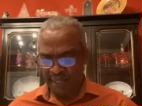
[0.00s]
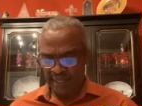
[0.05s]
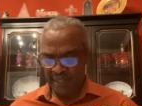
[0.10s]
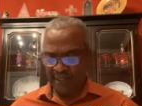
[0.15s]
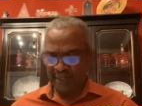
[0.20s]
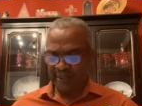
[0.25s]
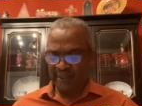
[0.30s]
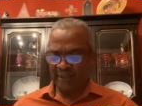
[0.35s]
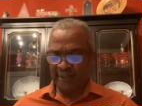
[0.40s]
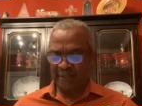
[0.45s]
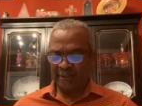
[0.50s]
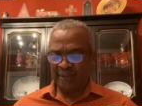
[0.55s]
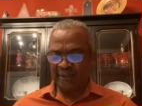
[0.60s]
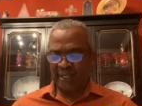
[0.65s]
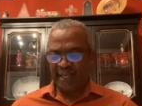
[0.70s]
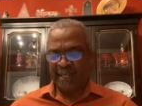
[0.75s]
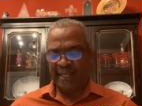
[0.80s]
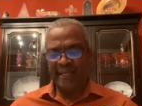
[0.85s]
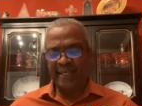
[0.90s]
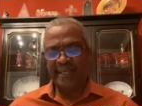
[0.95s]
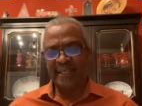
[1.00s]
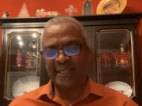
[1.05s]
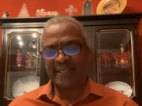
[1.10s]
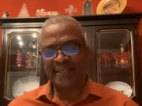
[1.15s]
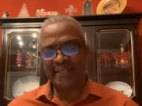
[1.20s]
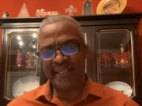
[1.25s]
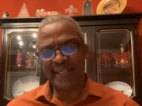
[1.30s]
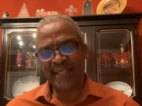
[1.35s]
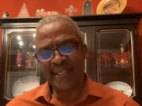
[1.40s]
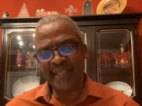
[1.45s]
means a
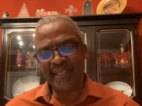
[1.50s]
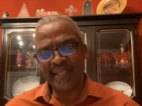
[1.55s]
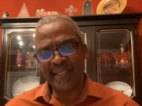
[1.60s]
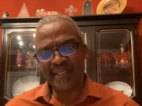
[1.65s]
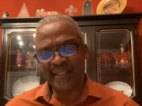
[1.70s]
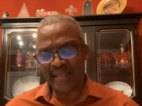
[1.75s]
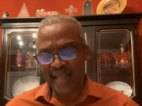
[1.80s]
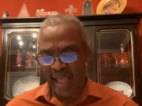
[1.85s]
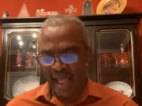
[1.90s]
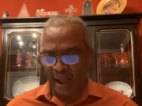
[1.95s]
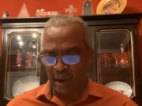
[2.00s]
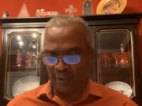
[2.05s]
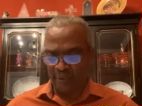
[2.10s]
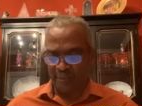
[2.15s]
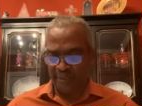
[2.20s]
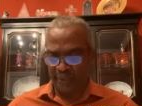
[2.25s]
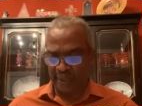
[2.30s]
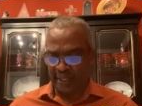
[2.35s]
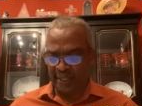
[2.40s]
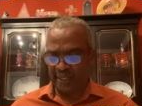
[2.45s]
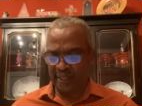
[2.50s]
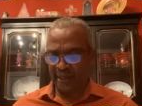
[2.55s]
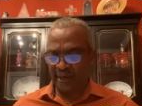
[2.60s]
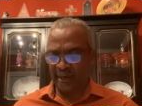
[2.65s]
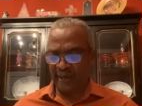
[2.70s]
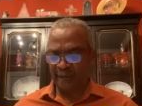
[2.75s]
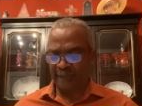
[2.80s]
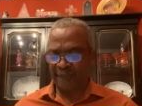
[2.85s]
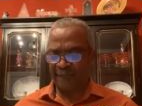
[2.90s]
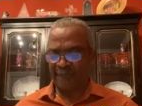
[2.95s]
disease outbreak
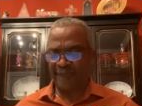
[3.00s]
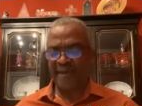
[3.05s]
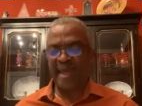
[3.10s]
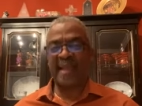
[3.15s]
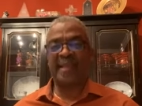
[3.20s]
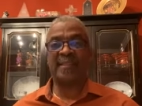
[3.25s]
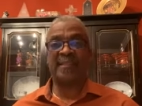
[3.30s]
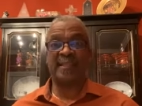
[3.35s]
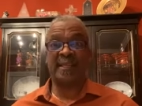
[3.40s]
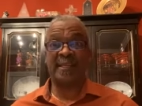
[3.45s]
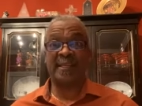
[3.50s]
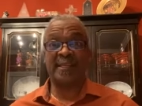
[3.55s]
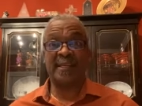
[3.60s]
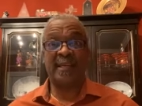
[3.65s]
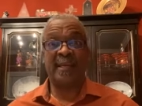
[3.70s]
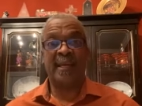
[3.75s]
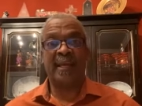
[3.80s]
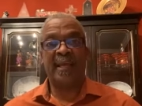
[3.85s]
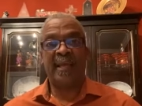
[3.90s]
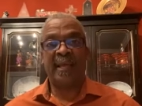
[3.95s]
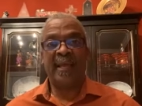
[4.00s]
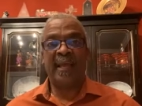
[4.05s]
affecting